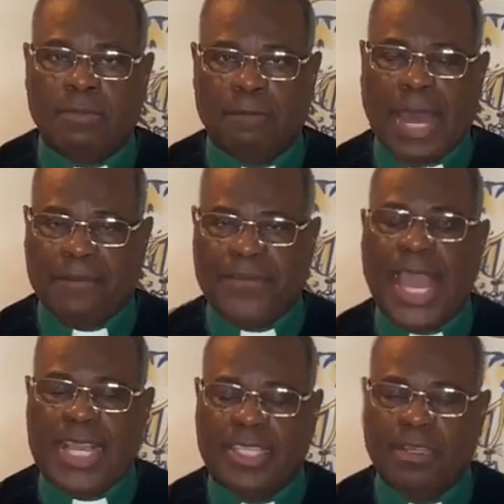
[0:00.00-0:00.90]
by
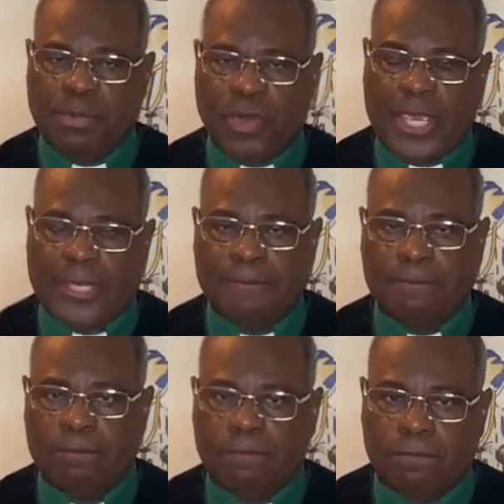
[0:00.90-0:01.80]
fasting and praying
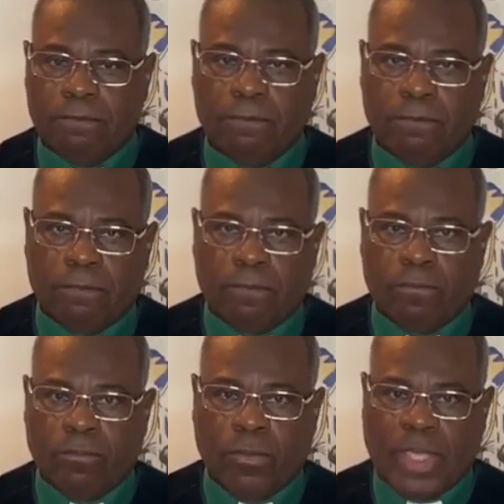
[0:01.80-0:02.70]

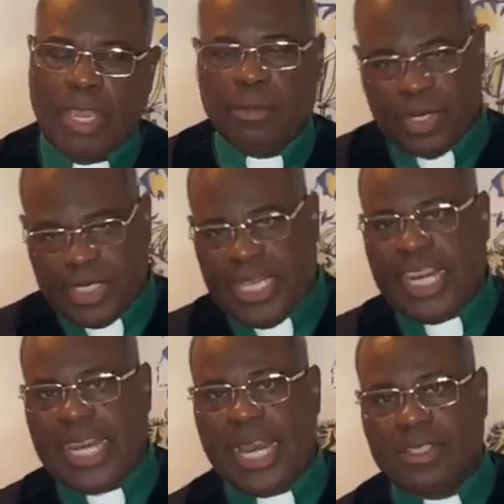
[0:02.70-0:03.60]
and
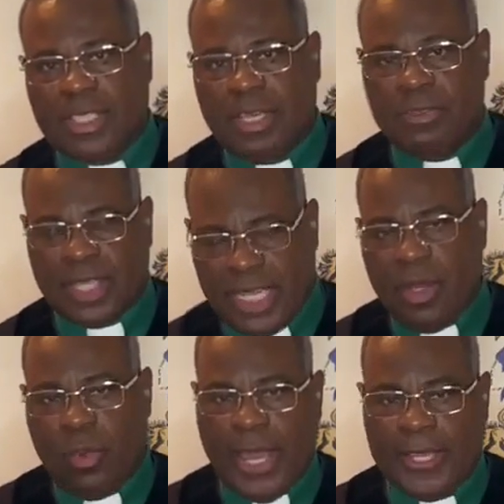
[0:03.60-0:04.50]
presenting ourselves in
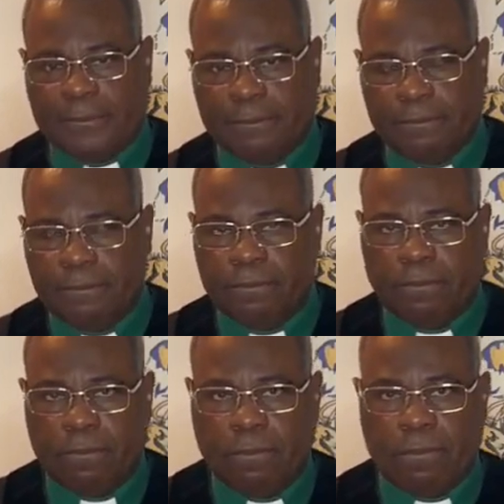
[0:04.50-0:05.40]
a way
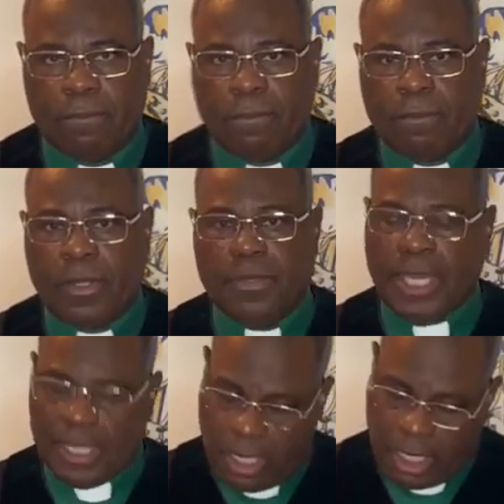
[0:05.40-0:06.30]

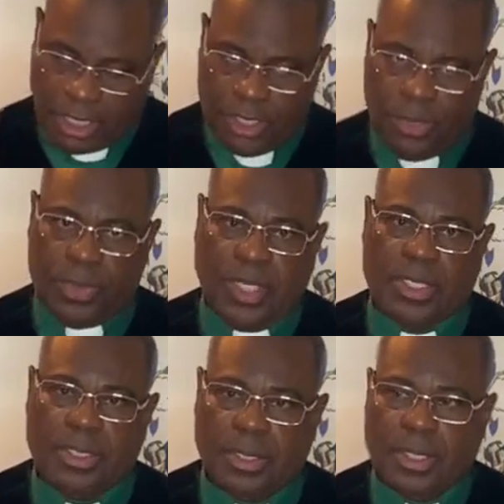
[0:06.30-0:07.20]
that God can use
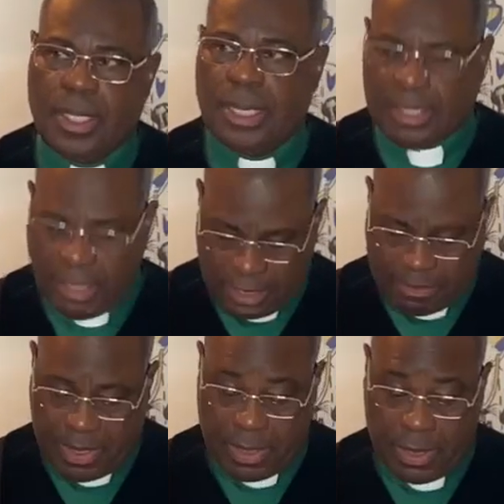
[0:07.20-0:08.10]
us, that God
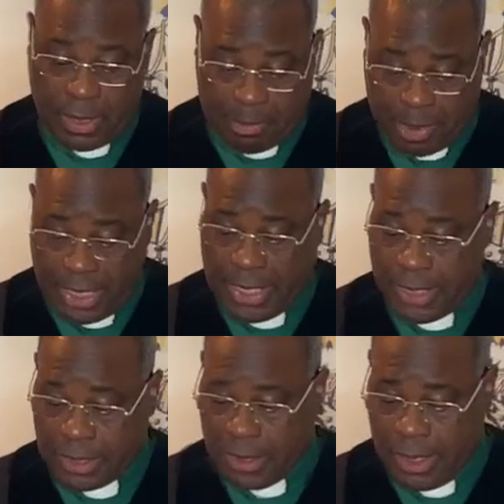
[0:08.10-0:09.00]
can be upon
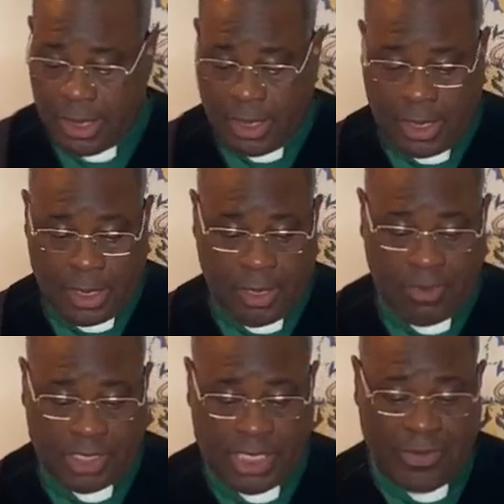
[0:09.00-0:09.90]
us, and
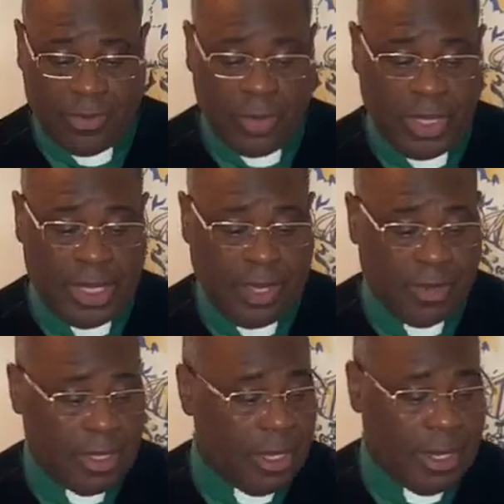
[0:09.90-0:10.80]
receiving whatever
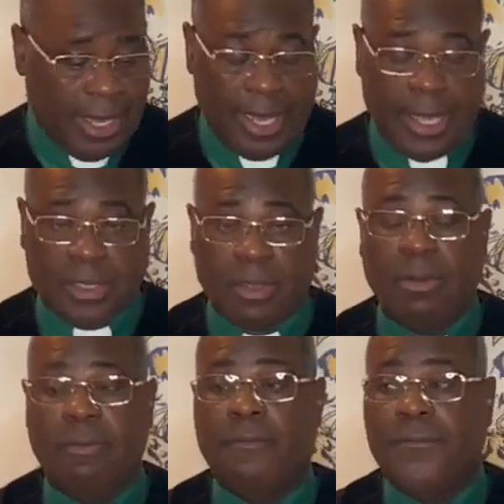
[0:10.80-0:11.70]
God has
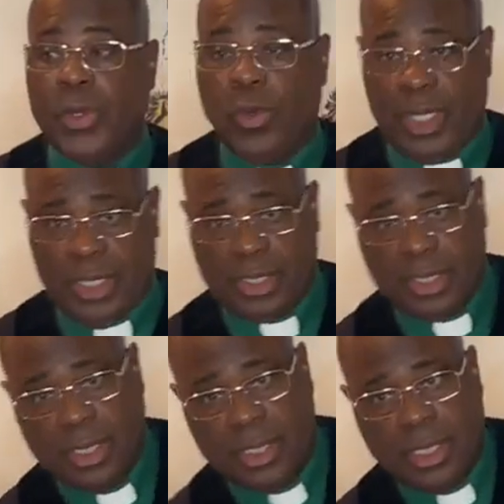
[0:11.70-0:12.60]
for
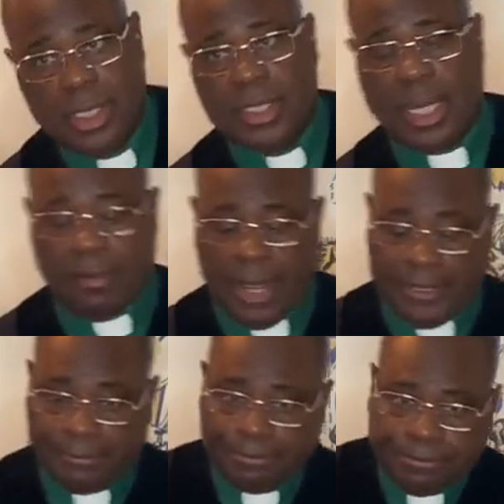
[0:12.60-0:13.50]
us. Is that all right?